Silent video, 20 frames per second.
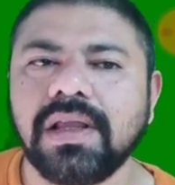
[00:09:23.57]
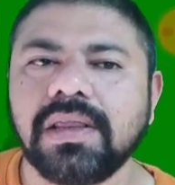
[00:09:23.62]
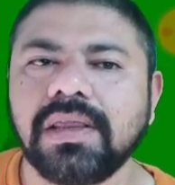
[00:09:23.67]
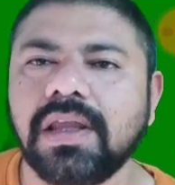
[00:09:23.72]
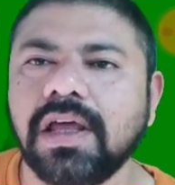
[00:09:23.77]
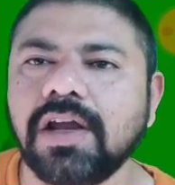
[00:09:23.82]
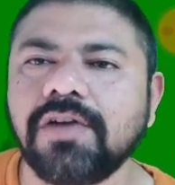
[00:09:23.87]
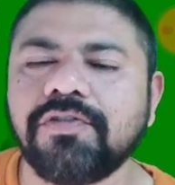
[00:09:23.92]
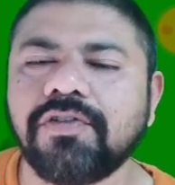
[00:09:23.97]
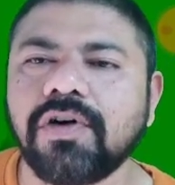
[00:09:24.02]

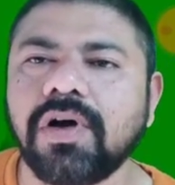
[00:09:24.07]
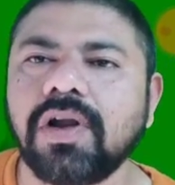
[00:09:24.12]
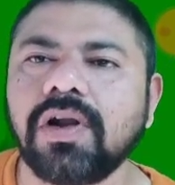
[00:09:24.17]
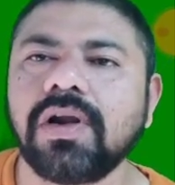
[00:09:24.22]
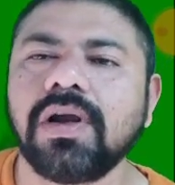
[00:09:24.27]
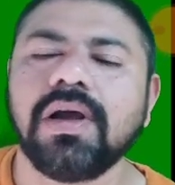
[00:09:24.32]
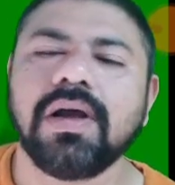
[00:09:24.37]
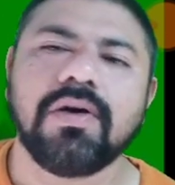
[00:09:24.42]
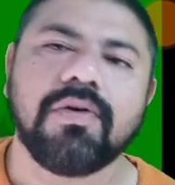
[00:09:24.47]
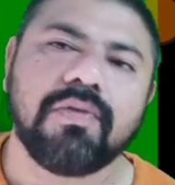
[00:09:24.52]

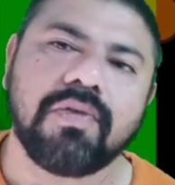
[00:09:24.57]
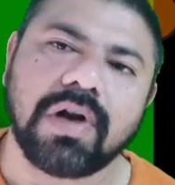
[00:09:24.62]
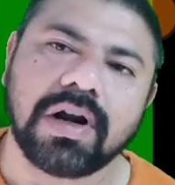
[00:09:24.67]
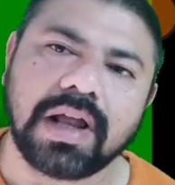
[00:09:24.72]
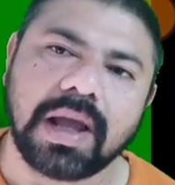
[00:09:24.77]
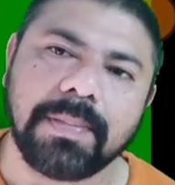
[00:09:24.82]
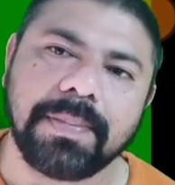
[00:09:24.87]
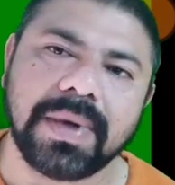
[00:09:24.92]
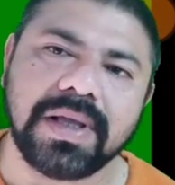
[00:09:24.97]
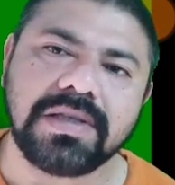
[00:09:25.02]
Therefore, what
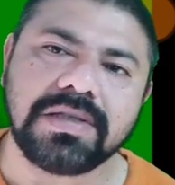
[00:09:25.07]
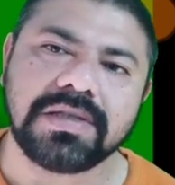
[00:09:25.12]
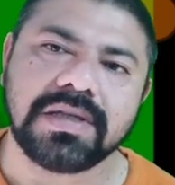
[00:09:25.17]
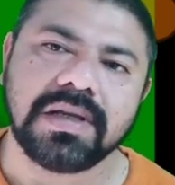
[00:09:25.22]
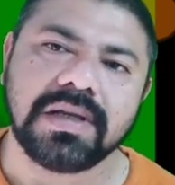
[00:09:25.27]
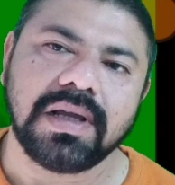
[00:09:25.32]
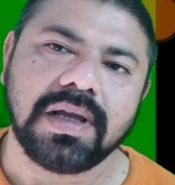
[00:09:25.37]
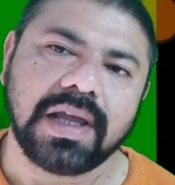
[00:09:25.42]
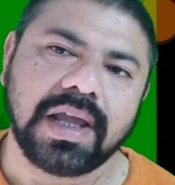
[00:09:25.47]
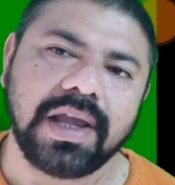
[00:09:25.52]
happens?
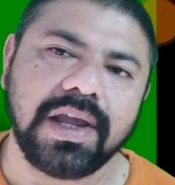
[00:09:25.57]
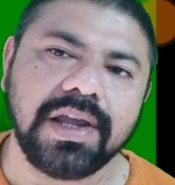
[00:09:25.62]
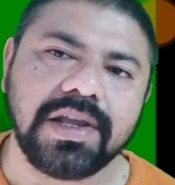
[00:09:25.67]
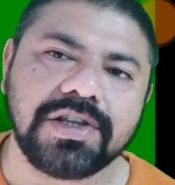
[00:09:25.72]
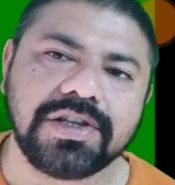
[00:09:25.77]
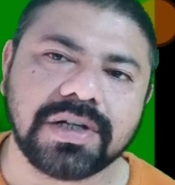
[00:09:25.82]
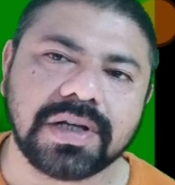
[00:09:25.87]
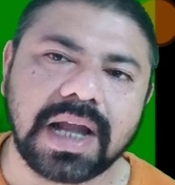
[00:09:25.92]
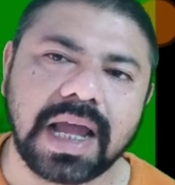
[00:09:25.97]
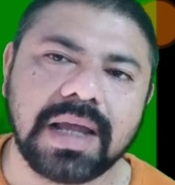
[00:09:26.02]

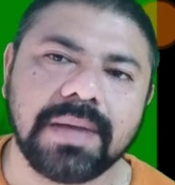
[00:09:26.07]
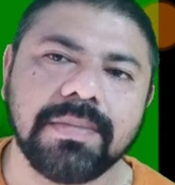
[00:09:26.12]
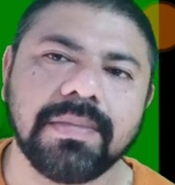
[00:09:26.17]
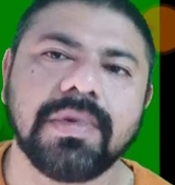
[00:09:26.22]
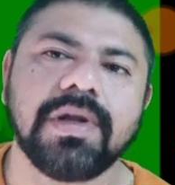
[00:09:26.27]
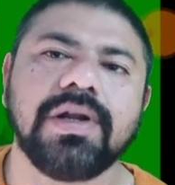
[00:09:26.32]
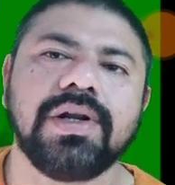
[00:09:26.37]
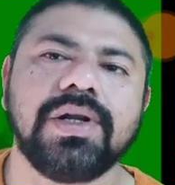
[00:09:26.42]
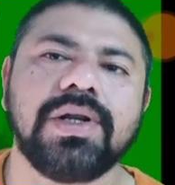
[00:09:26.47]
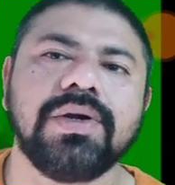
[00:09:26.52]
Each
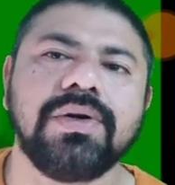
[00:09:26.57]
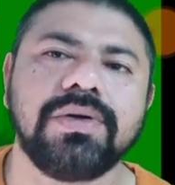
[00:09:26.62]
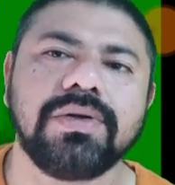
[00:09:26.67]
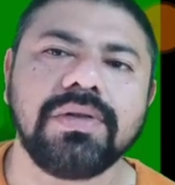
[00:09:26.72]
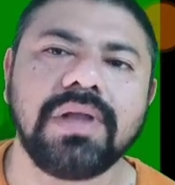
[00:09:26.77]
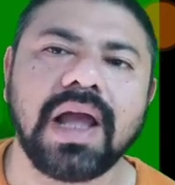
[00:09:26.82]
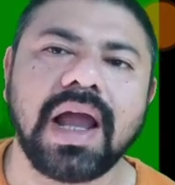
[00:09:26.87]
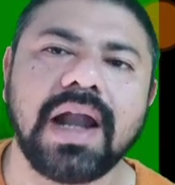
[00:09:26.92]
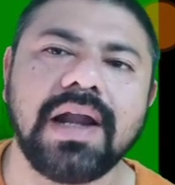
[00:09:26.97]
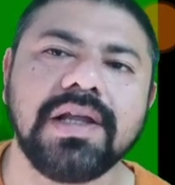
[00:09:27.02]
time, due to
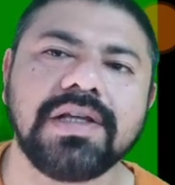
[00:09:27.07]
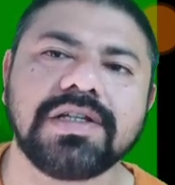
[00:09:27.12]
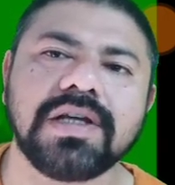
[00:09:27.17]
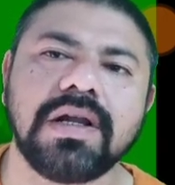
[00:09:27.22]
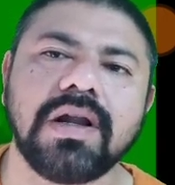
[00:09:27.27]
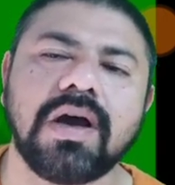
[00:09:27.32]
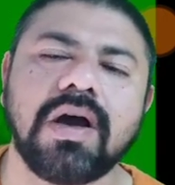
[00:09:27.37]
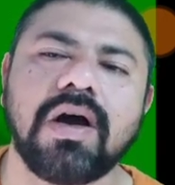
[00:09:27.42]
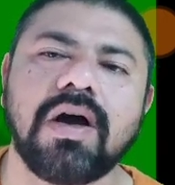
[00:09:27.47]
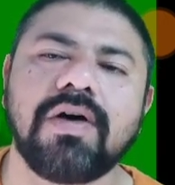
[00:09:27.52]
the
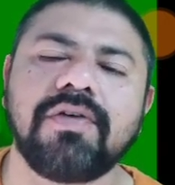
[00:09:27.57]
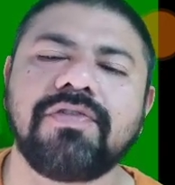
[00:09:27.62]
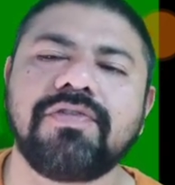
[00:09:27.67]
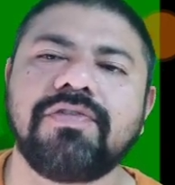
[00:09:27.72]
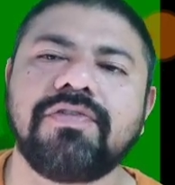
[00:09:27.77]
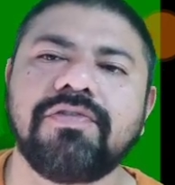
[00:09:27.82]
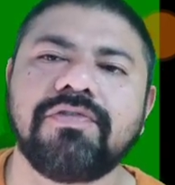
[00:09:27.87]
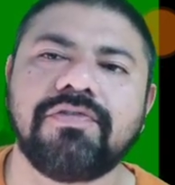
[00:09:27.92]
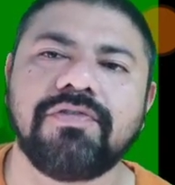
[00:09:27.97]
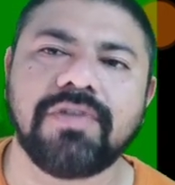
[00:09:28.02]
addition of
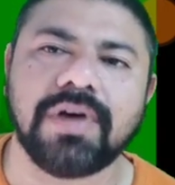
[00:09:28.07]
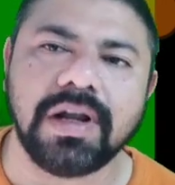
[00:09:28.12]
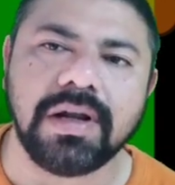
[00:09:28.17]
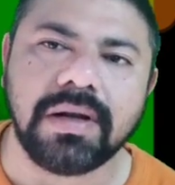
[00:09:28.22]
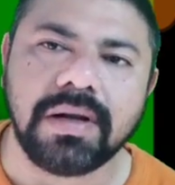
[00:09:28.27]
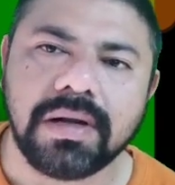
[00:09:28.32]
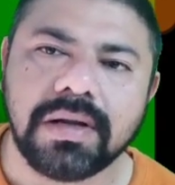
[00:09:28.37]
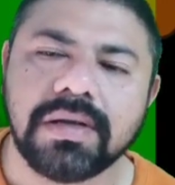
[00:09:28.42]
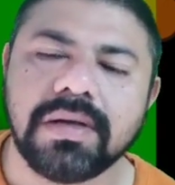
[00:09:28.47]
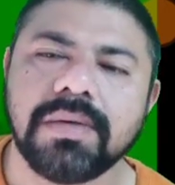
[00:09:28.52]

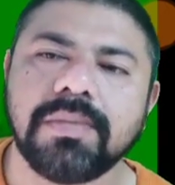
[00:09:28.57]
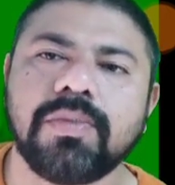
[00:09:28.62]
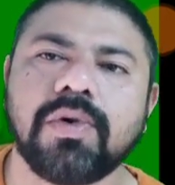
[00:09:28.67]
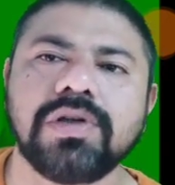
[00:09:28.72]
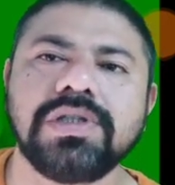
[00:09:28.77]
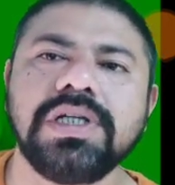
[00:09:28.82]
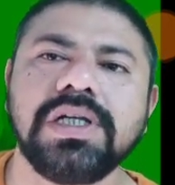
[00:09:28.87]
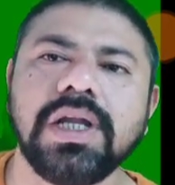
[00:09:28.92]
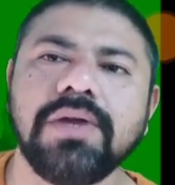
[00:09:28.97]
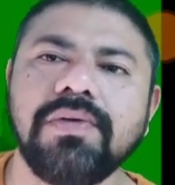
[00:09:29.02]
one
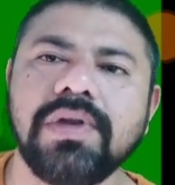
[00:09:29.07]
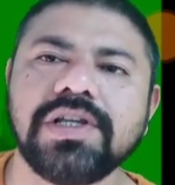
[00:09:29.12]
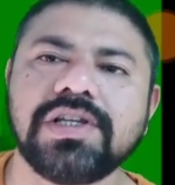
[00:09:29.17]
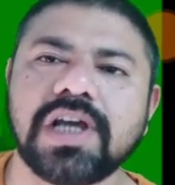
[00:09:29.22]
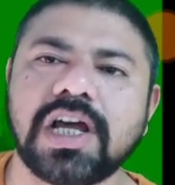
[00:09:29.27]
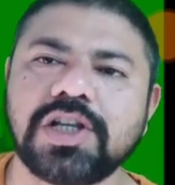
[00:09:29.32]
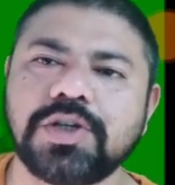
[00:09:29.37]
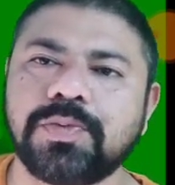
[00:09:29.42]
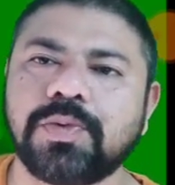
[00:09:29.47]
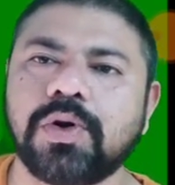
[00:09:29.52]
positively
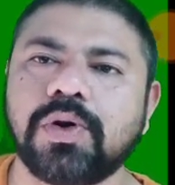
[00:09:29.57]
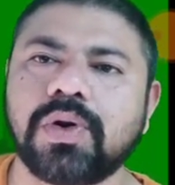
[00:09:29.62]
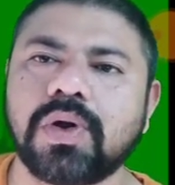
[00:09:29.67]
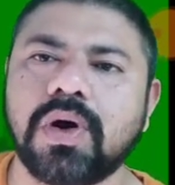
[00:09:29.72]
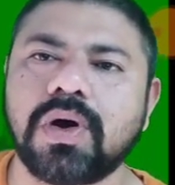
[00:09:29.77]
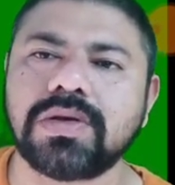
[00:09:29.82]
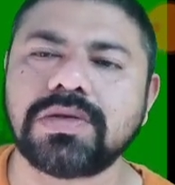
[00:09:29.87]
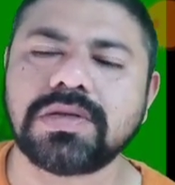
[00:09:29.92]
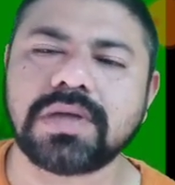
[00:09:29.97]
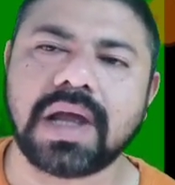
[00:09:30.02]
charged
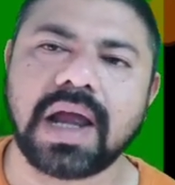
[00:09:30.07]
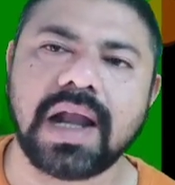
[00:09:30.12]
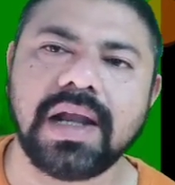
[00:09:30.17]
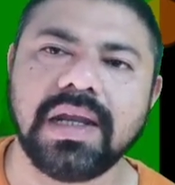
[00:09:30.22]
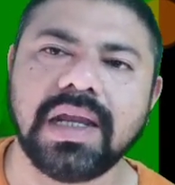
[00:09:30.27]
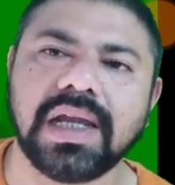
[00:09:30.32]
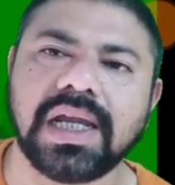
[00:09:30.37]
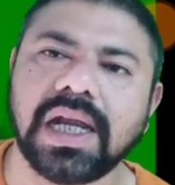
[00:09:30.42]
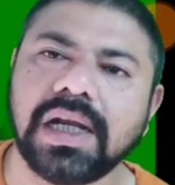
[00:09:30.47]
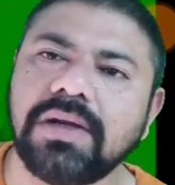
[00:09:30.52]
protons and
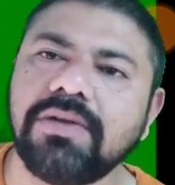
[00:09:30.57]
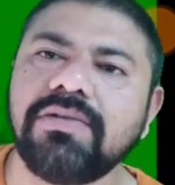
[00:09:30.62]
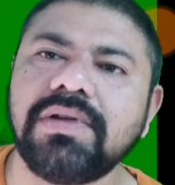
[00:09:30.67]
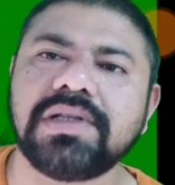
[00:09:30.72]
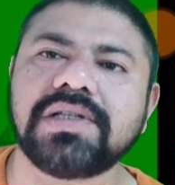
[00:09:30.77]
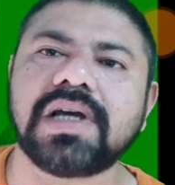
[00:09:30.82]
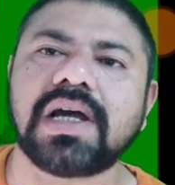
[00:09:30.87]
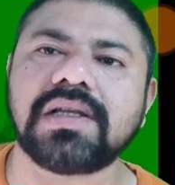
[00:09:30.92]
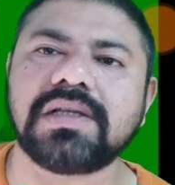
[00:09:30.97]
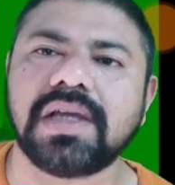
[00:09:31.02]
negatively
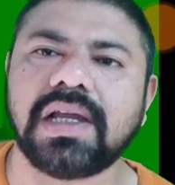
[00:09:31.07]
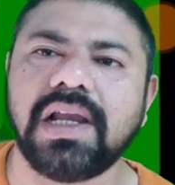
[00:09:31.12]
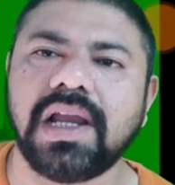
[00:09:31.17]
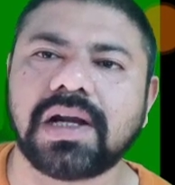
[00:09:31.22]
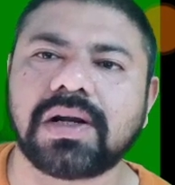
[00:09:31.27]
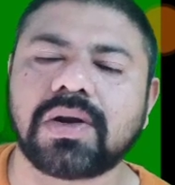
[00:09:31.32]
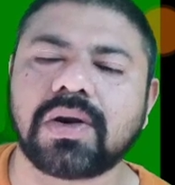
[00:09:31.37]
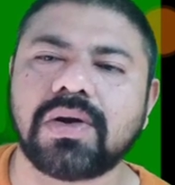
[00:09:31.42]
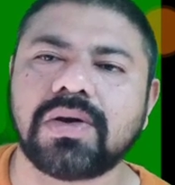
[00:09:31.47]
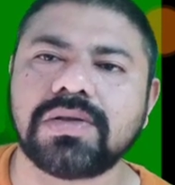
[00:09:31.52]
charged
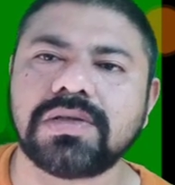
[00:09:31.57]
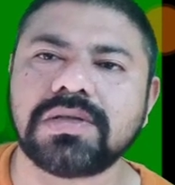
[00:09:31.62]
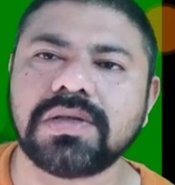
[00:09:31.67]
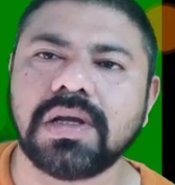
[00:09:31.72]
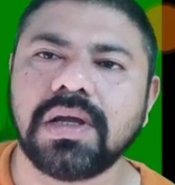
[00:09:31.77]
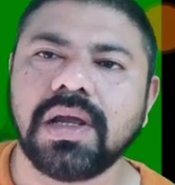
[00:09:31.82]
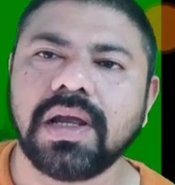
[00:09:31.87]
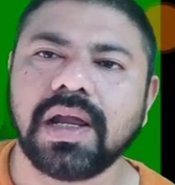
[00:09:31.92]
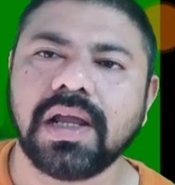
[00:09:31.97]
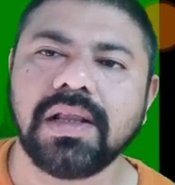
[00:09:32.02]
electrons
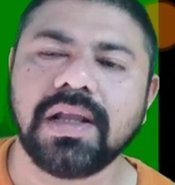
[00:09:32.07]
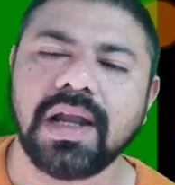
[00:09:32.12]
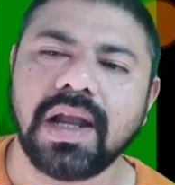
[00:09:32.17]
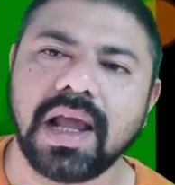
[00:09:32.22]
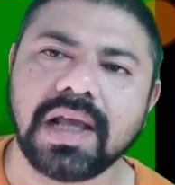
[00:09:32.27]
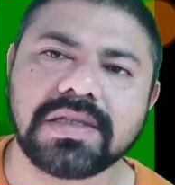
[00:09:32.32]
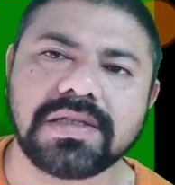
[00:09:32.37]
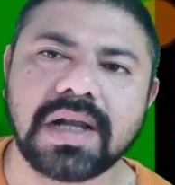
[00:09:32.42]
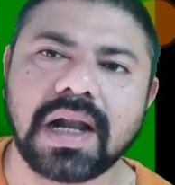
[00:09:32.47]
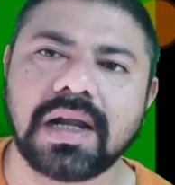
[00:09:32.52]
in the
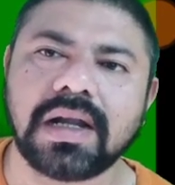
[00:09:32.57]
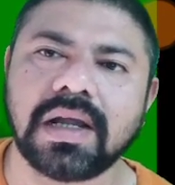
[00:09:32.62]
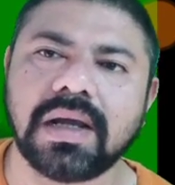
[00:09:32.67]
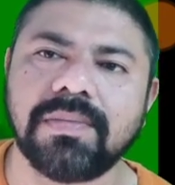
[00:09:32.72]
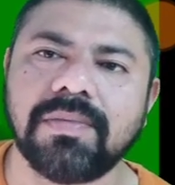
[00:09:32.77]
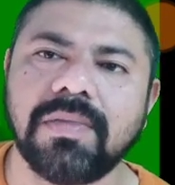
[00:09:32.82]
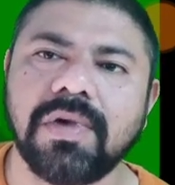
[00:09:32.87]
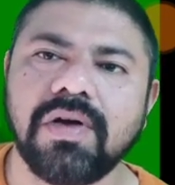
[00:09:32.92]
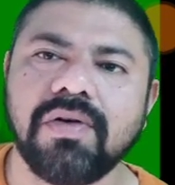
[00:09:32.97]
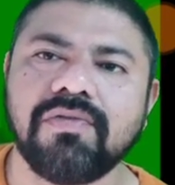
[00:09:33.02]
next
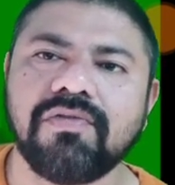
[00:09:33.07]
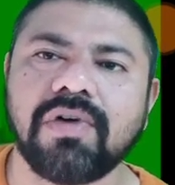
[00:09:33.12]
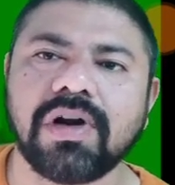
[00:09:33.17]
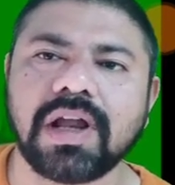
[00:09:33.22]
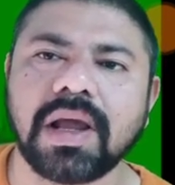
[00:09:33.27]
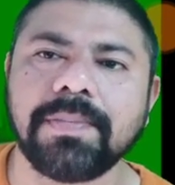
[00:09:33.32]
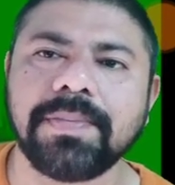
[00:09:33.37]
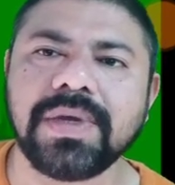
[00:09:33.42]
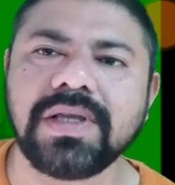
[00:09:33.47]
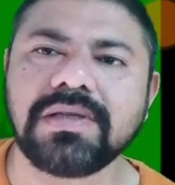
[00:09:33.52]
atom, what
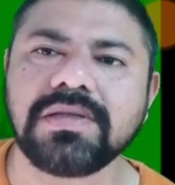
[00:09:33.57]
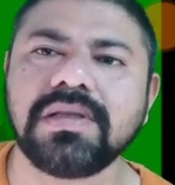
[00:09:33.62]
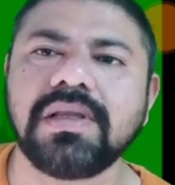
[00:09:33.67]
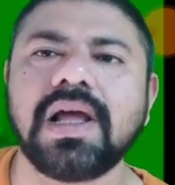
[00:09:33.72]
happens?